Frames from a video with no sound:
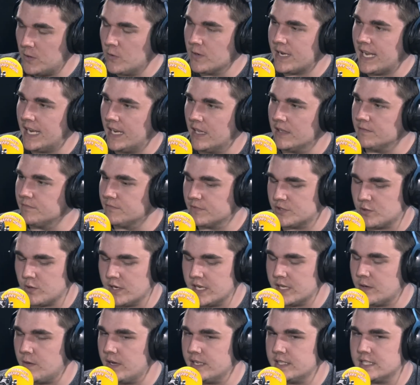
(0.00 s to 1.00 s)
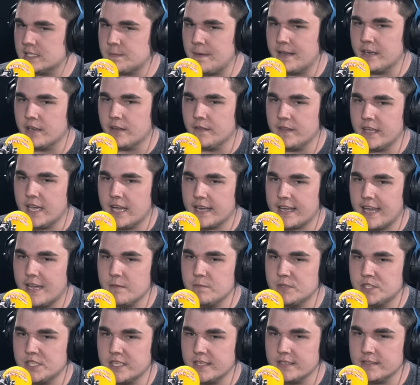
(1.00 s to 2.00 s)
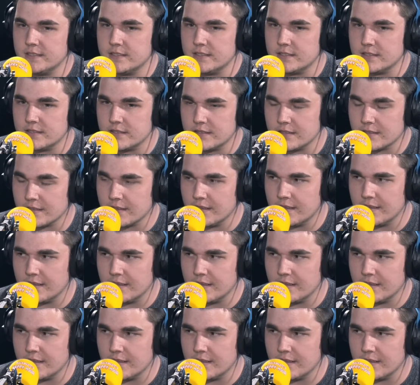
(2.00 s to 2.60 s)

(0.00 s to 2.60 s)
all get like £20 to spend on the arcade machines.